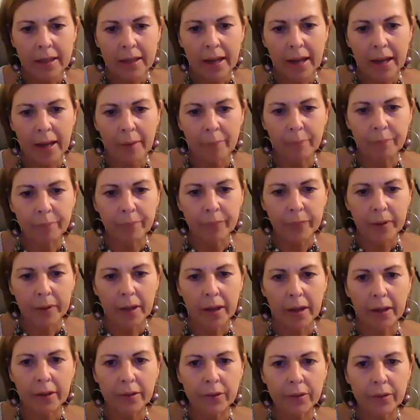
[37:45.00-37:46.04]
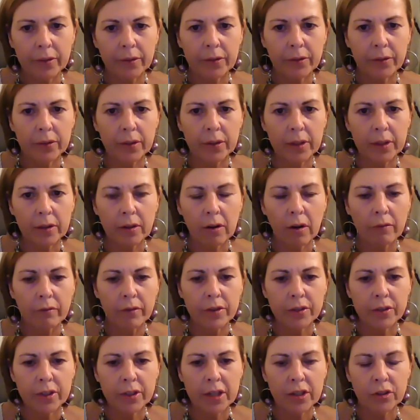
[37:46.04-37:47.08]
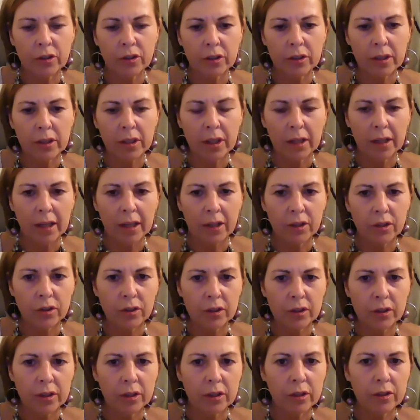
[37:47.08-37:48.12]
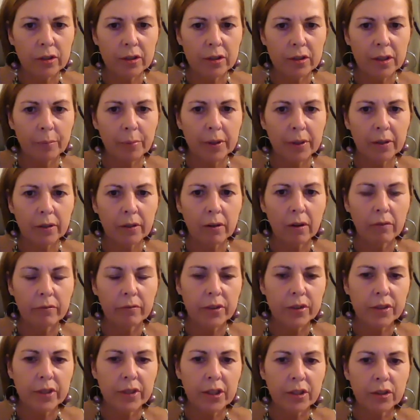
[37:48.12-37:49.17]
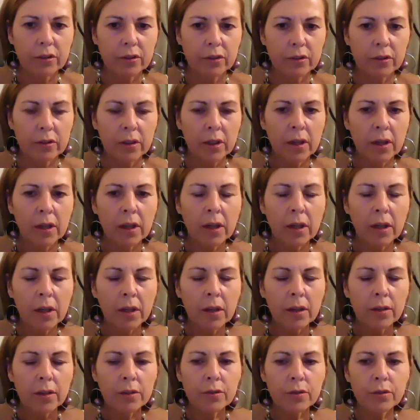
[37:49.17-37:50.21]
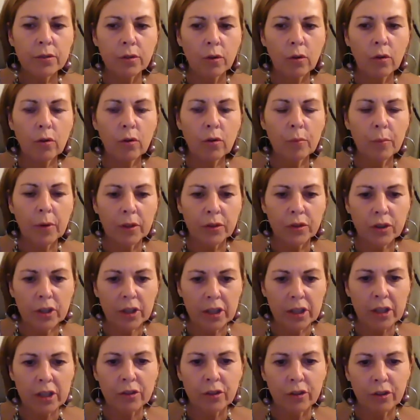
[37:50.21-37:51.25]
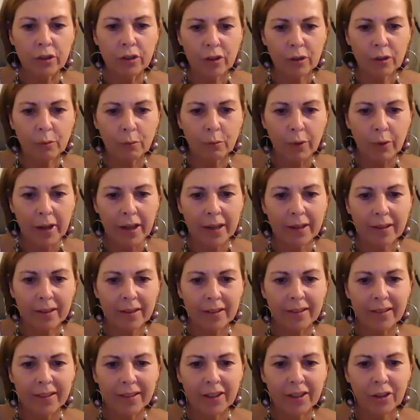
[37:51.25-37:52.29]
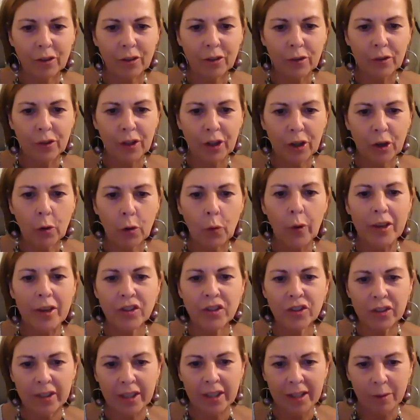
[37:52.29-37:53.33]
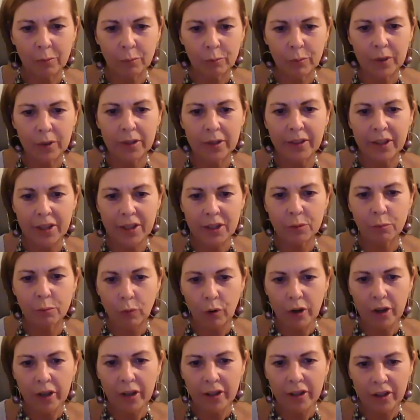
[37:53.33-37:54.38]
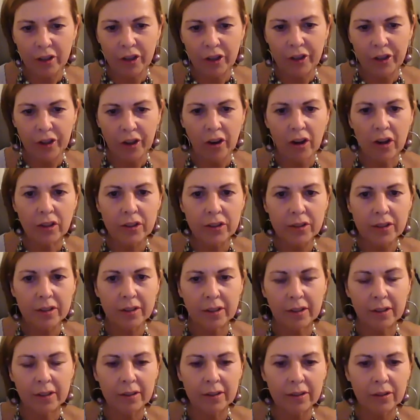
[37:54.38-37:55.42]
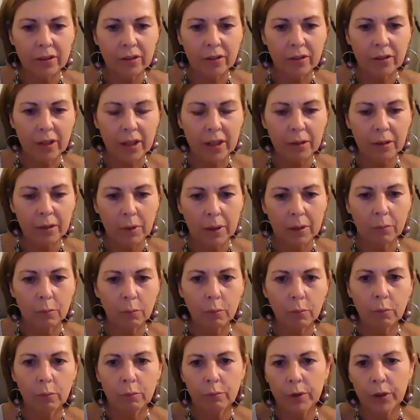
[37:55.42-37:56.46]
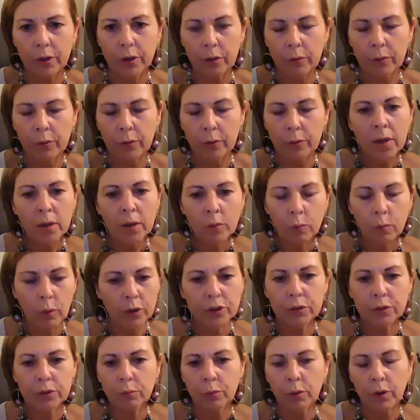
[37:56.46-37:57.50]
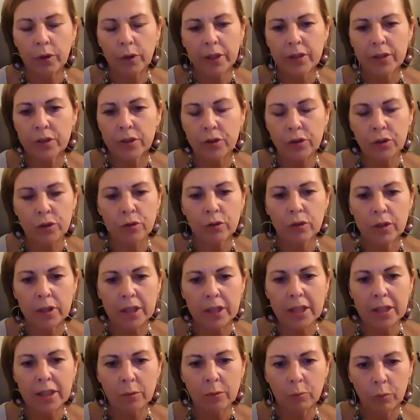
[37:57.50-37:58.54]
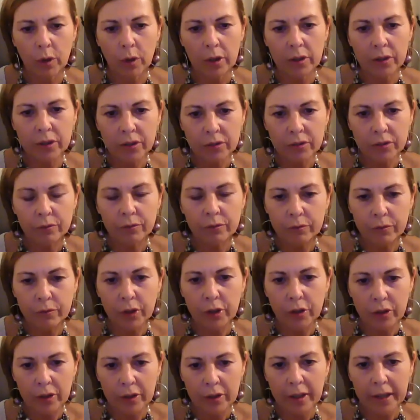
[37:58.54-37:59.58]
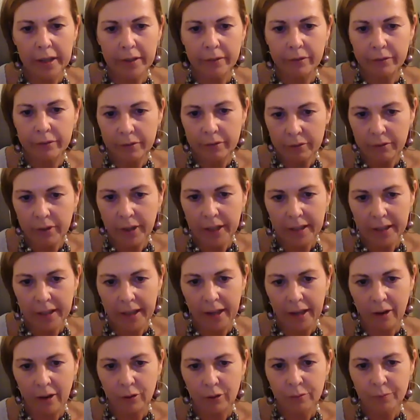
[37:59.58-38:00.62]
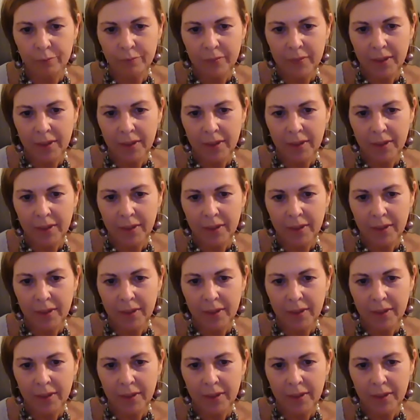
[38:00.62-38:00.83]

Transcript: um, and the conversation can actually you can slip in a conversation so much easier when you know they're questioning will this work or not and you think well you know what what is it you need and want for your life right now